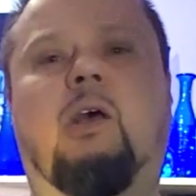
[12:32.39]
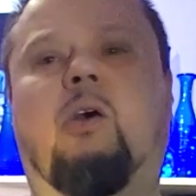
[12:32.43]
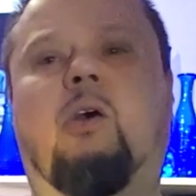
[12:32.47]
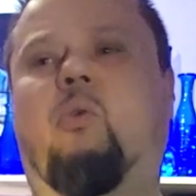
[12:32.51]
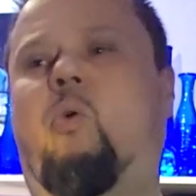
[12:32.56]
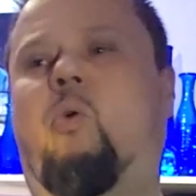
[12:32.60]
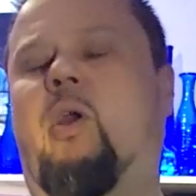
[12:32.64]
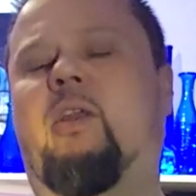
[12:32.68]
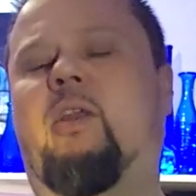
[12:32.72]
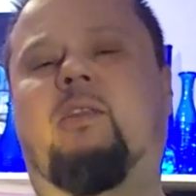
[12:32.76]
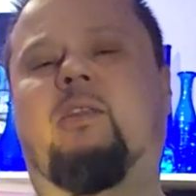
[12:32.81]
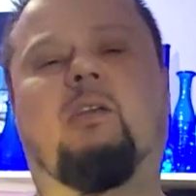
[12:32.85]

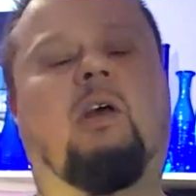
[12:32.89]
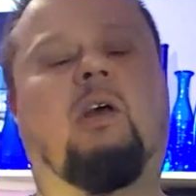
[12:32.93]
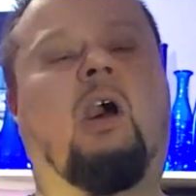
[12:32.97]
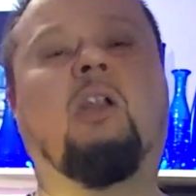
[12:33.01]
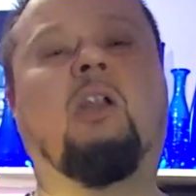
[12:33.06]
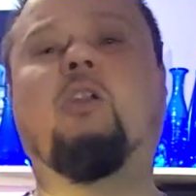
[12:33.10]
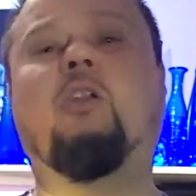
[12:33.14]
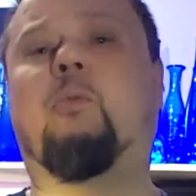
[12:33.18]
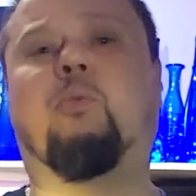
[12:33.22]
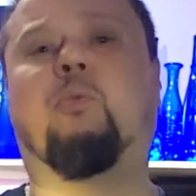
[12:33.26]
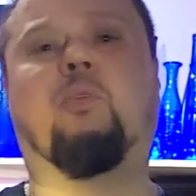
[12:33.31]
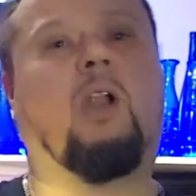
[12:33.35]
way
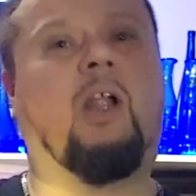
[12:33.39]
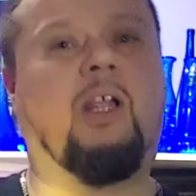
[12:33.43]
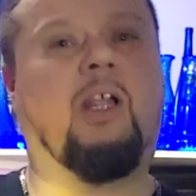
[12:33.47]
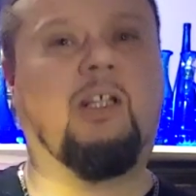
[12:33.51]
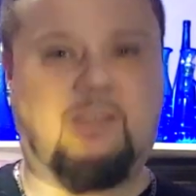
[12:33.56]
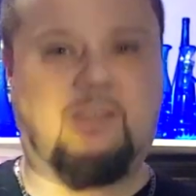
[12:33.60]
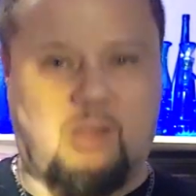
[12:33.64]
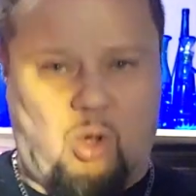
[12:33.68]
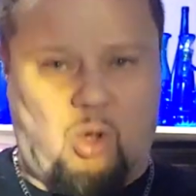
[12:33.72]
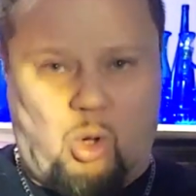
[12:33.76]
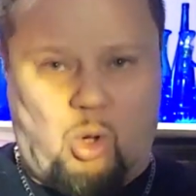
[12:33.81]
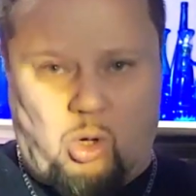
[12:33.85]

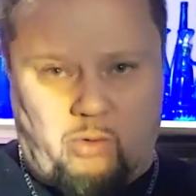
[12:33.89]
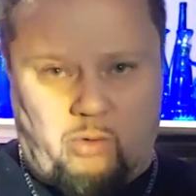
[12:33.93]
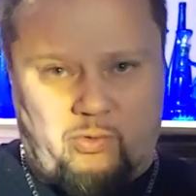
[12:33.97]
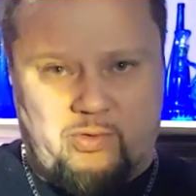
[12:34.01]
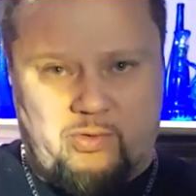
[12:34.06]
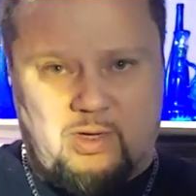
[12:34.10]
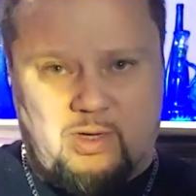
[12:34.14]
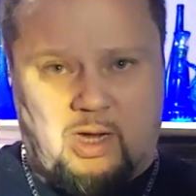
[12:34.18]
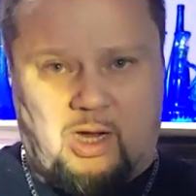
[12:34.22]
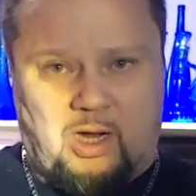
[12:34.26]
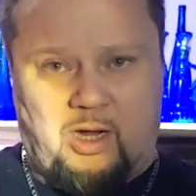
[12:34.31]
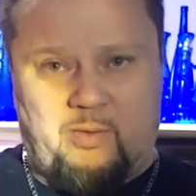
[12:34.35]
underpriced all the
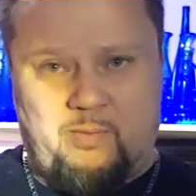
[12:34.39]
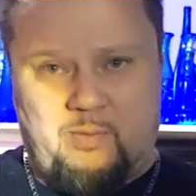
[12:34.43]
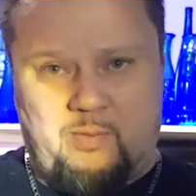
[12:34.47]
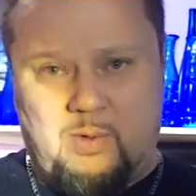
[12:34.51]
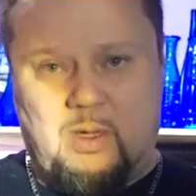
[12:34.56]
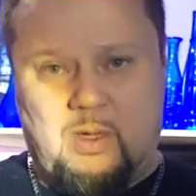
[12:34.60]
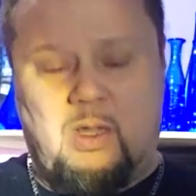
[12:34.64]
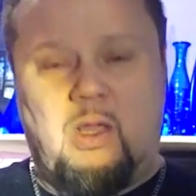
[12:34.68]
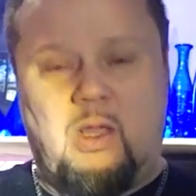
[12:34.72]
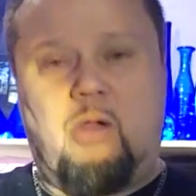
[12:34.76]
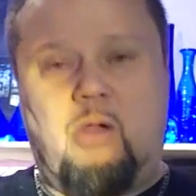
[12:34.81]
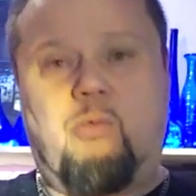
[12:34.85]
time,
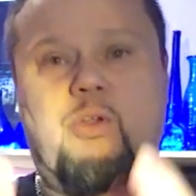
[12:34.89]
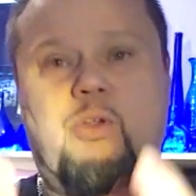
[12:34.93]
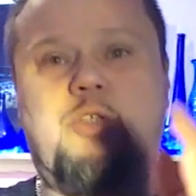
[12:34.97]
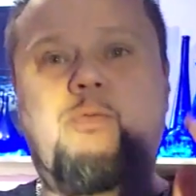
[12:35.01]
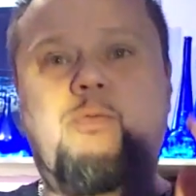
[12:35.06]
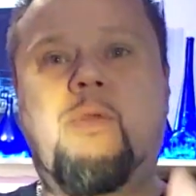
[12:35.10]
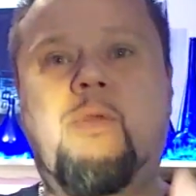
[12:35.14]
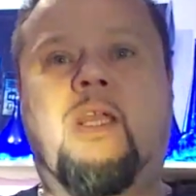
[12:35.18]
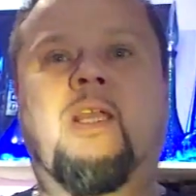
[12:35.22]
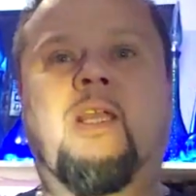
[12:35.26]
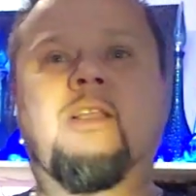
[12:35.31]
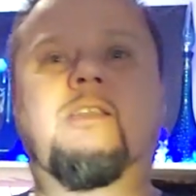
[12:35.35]
which
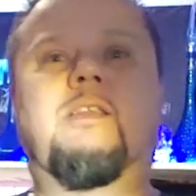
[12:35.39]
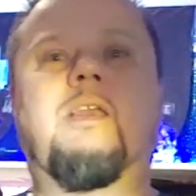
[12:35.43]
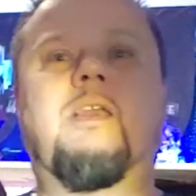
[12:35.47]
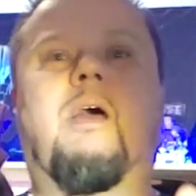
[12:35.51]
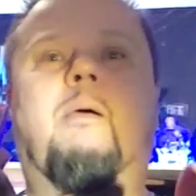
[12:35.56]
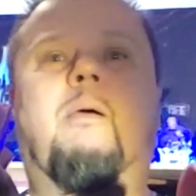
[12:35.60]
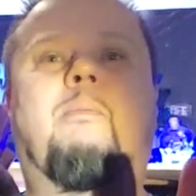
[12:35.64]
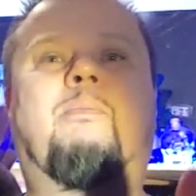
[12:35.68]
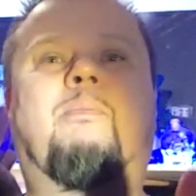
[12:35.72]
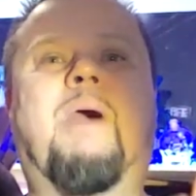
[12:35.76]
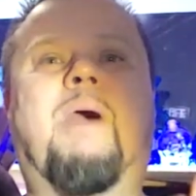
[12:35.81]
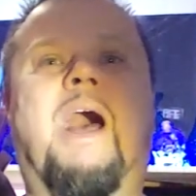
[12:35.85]
means
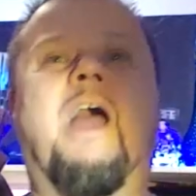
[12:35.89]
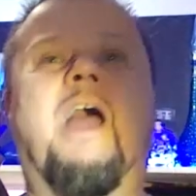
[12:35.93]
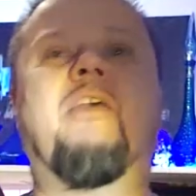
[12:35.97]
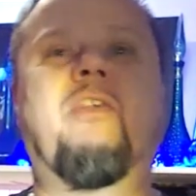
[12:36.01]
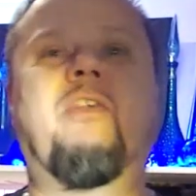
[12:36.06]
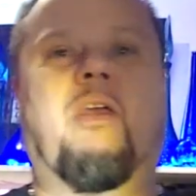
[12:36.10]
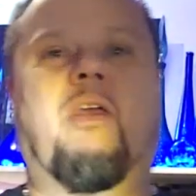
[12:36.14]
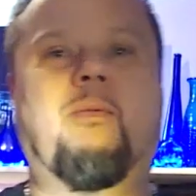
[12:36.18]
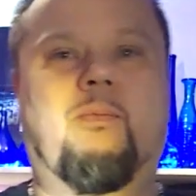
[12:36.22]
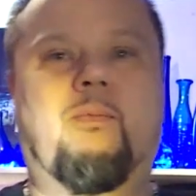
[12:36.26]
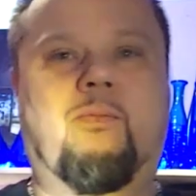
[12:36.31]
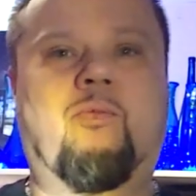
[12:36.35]
buy
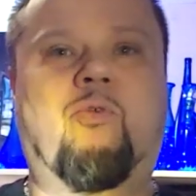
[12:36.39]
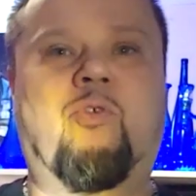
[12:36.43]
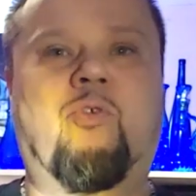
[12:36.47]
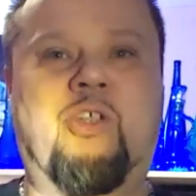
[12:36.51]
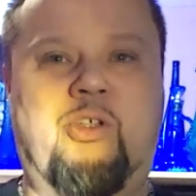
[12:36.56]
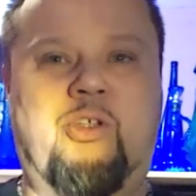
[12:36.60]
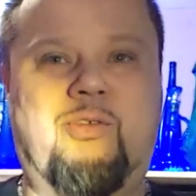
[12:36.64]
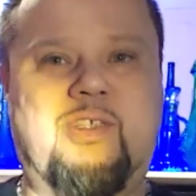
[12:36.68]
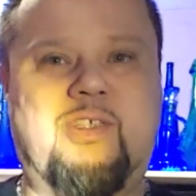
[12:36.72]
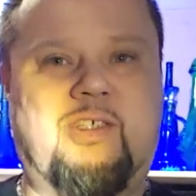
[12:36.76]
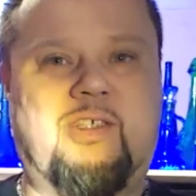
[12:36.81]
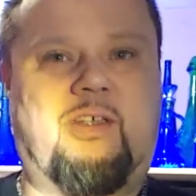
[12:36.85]
them
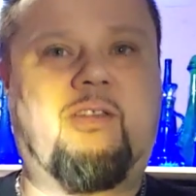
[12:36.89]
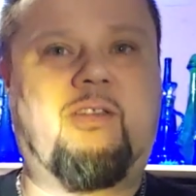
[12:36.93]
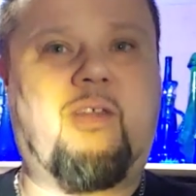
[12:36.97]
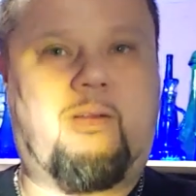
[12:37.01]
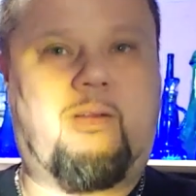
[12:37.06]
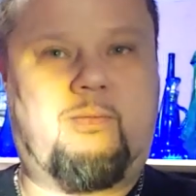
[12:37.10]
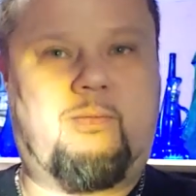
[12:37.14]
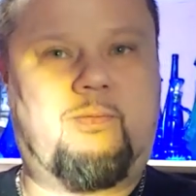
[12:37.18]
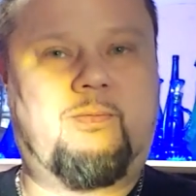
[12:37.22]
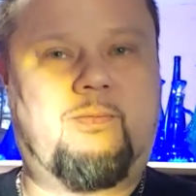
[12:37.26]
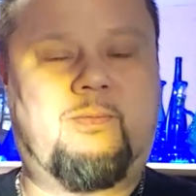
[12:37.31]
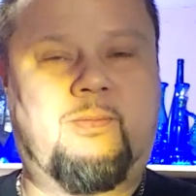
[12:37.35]
when you see
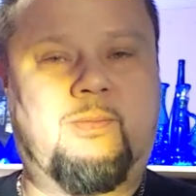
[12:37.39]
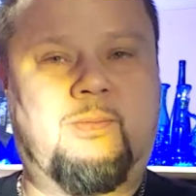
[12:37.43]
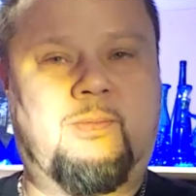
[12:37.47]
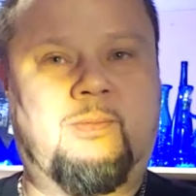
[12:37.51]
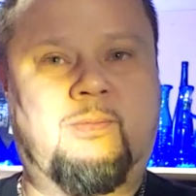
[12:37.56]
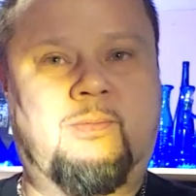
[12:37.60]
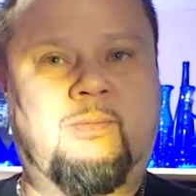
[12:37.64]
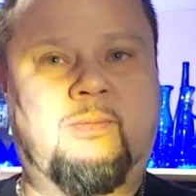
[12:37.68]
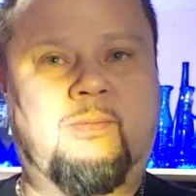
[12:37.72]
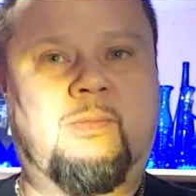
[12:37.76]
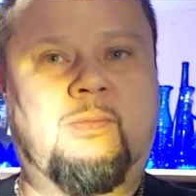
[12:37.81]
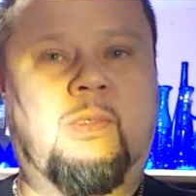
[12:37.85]
them.
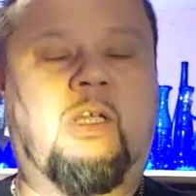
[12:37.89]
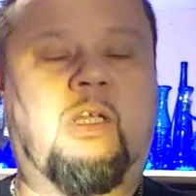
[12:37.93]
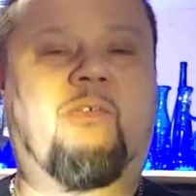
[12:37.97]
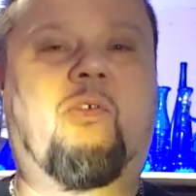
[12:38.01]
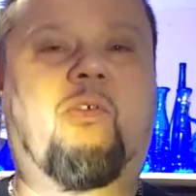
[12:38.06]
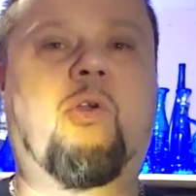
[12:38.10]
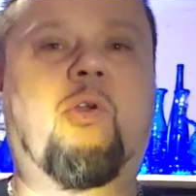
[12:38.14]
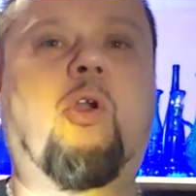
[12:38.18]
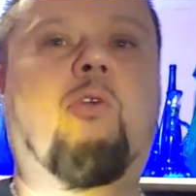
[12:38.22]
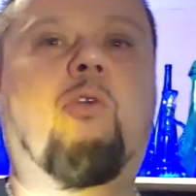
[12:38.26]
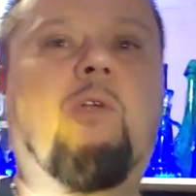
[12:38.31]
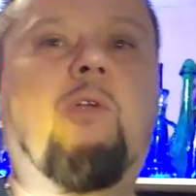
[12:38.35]
If you're in a